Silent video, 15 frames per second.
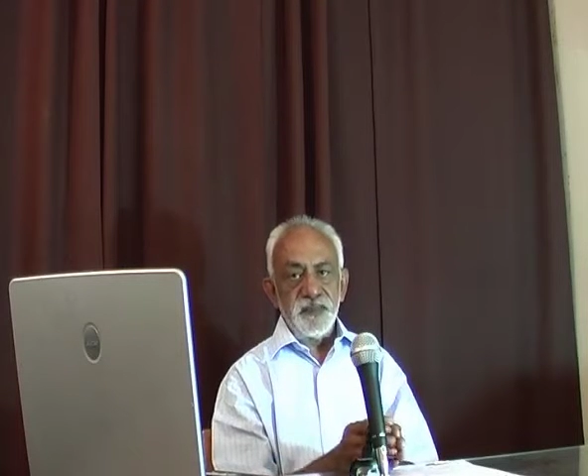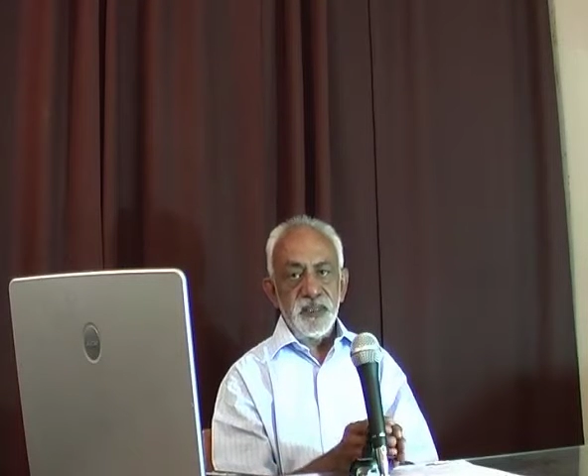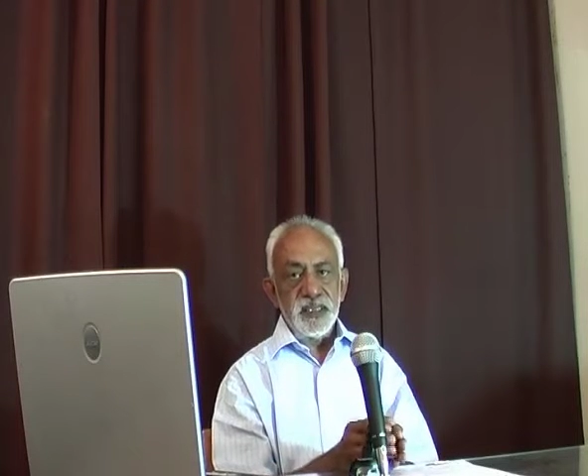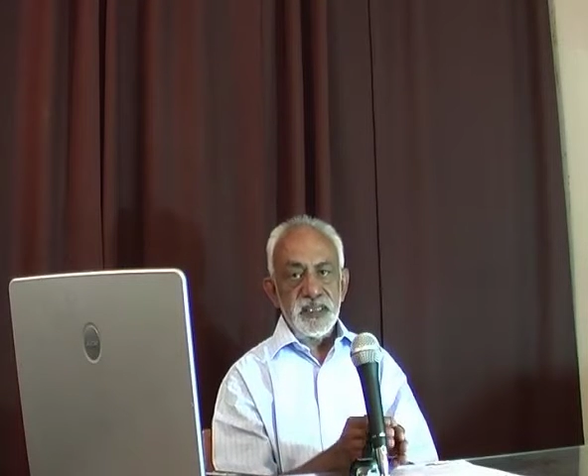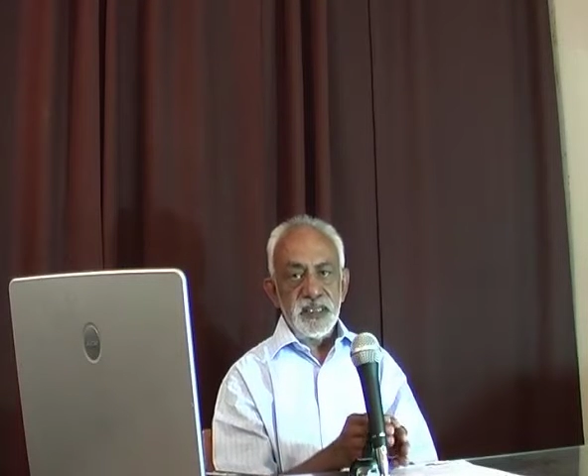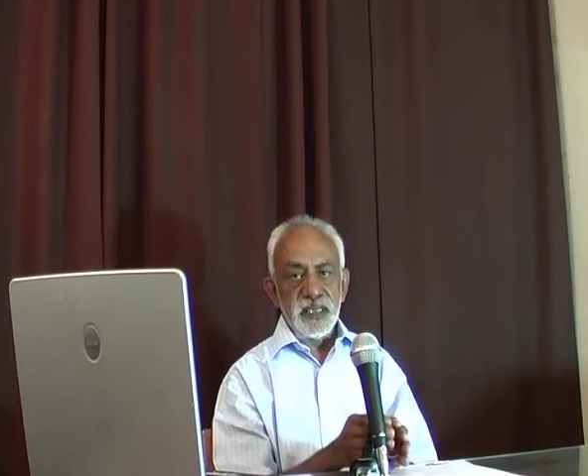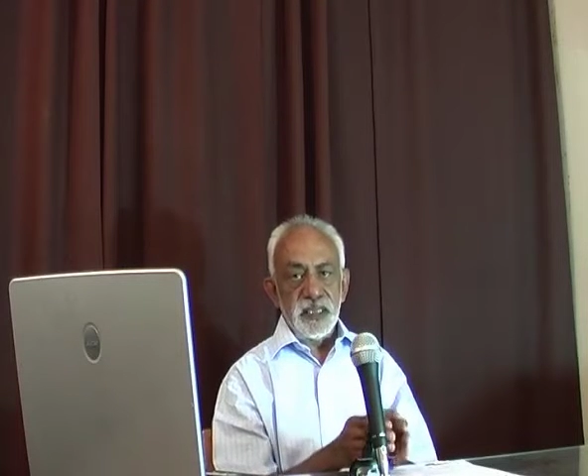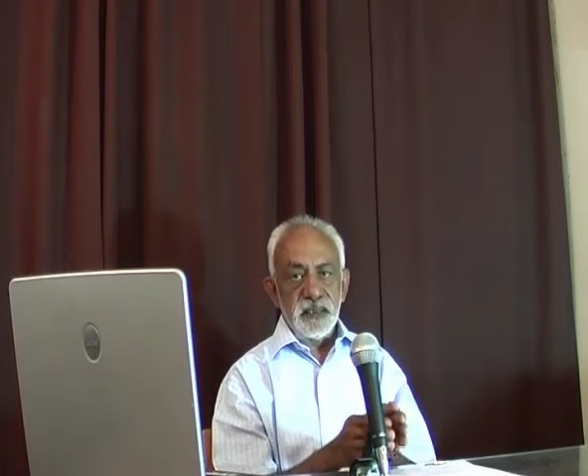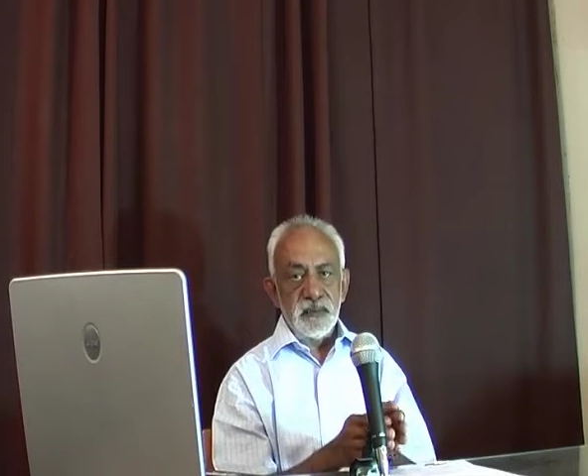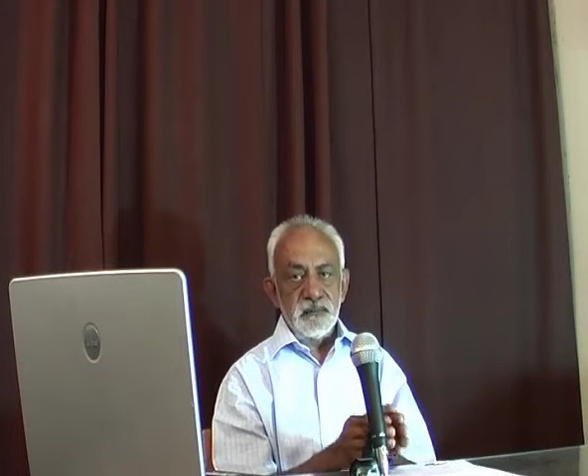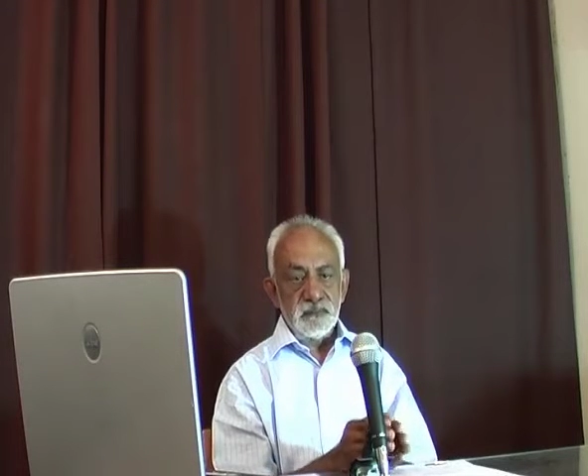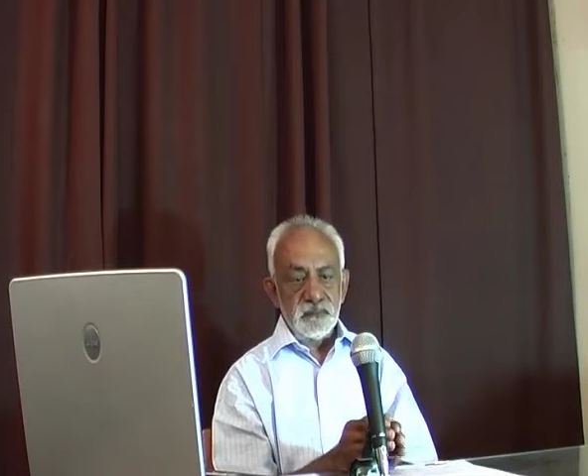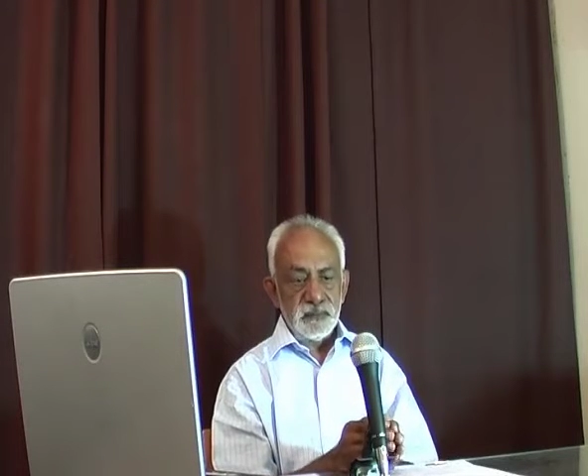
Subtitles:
is done